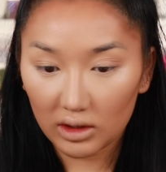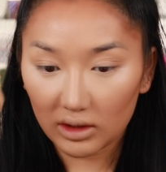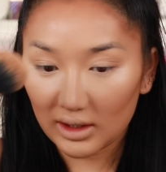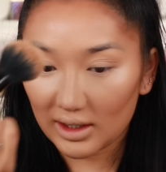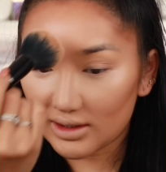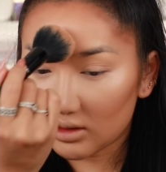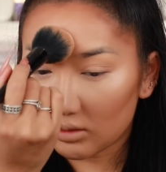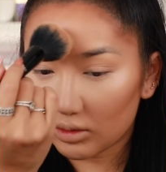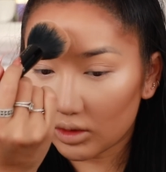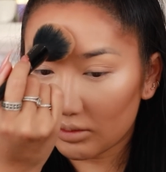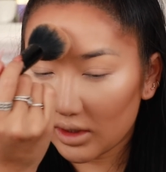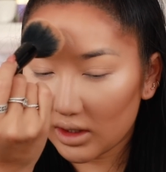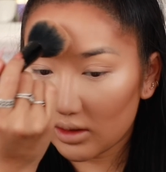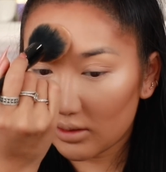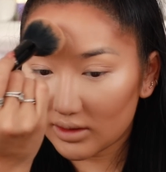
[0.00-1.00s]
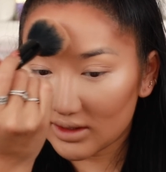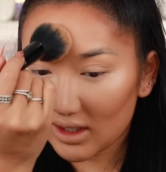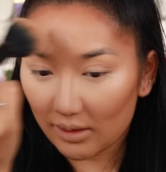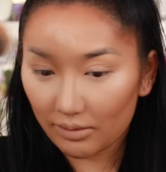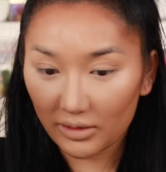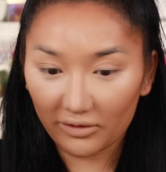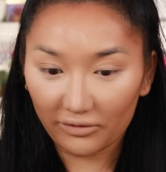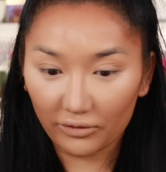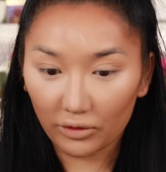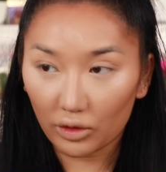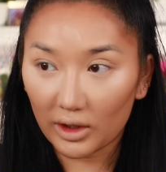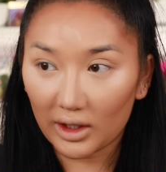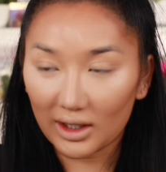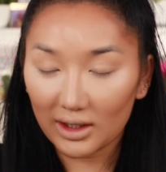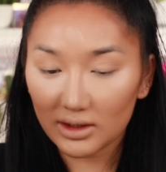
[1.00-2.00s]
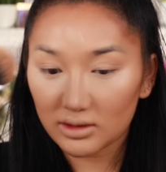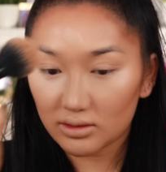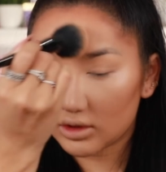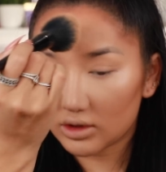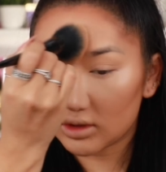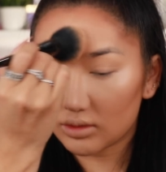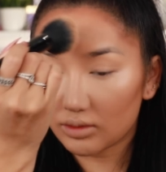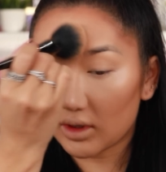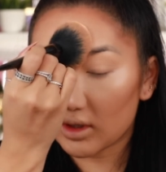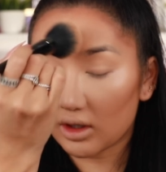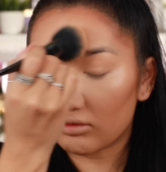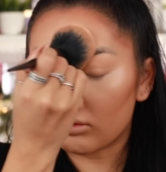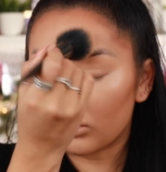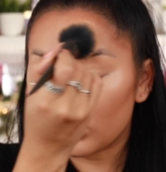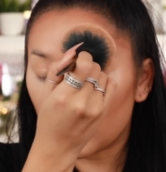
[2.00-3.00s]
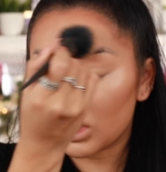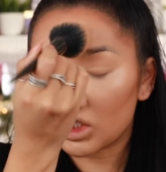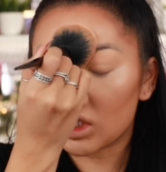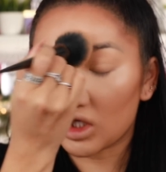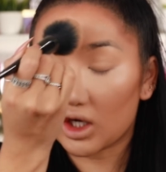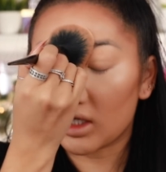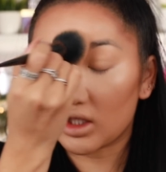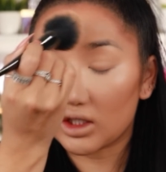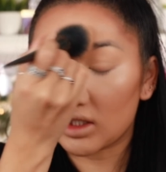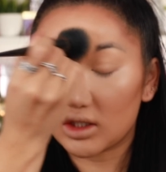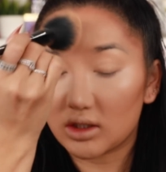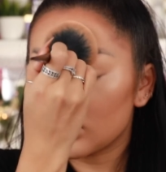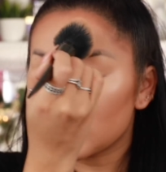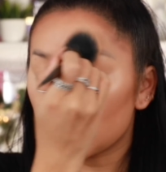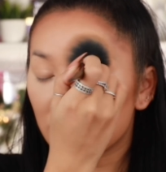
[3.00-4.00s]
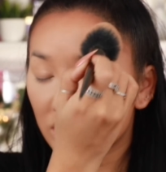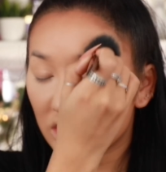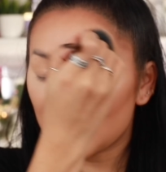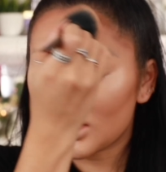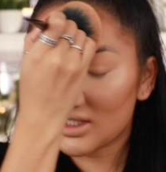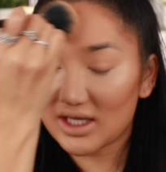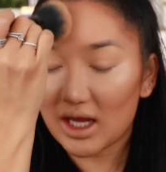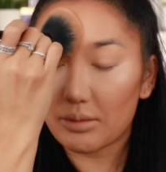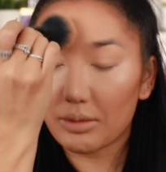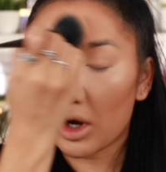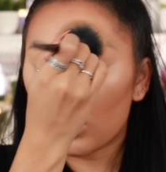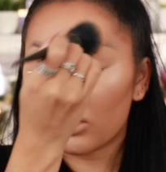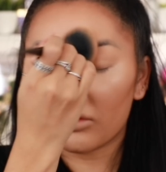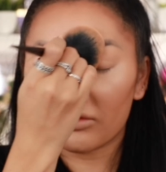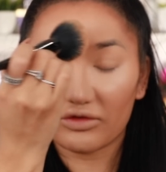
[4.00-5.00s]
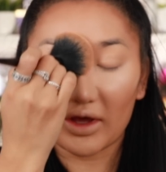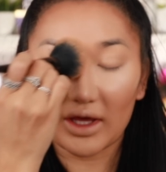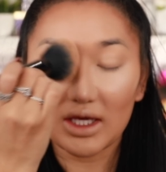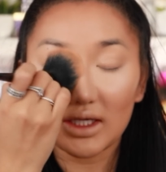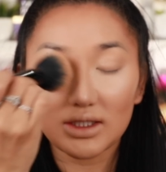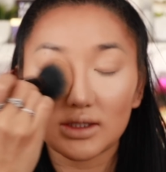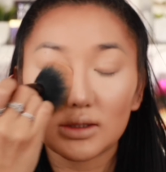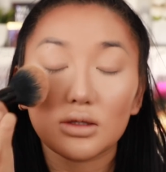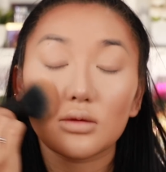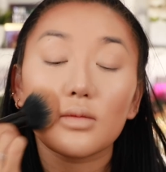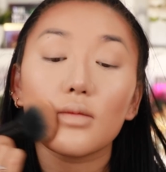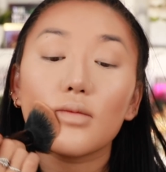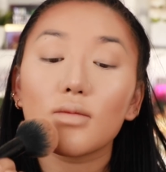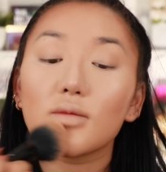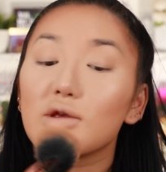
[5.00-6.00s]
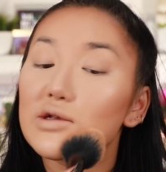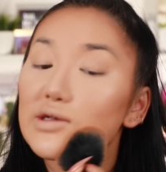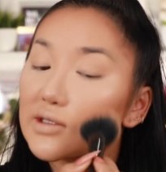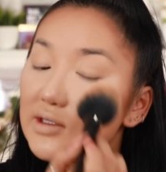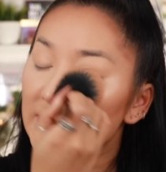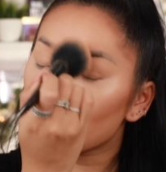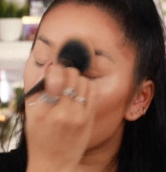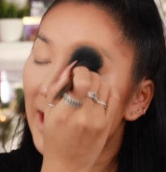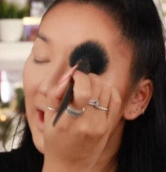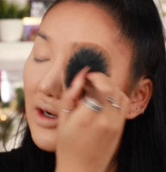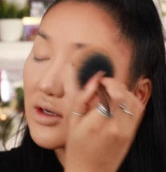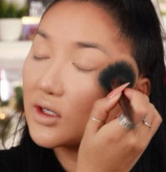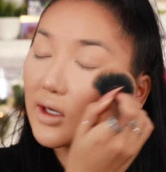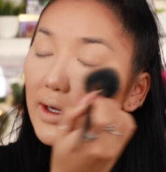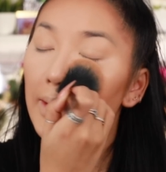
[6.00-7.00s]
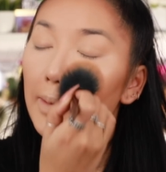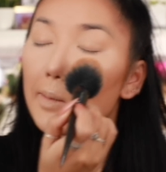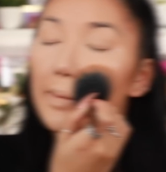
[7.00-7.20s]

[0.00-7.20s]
Okay, so I'm going to mainly dab my forehead. This is where I get really shiny. So I'm just going to set my whole face using this powder.